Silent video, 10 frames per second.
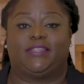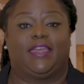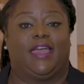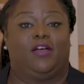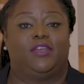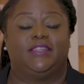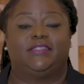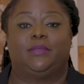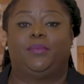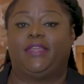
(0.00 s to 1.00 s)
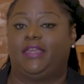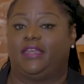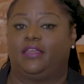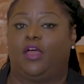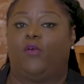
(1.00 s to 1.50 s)
account is
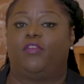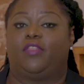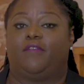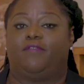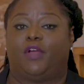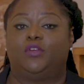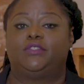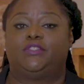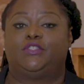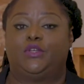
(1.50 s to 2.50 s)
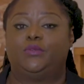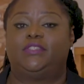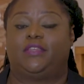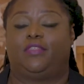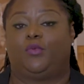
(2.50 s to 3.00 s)
depleted over the first 2
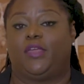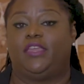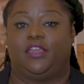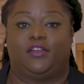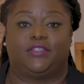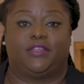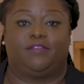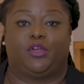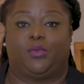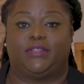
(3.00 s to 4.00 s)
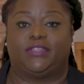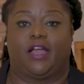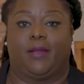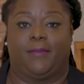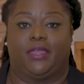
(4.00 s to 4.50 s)
to 3 years of your
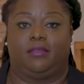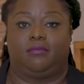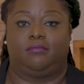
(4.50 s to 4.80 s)
retirement.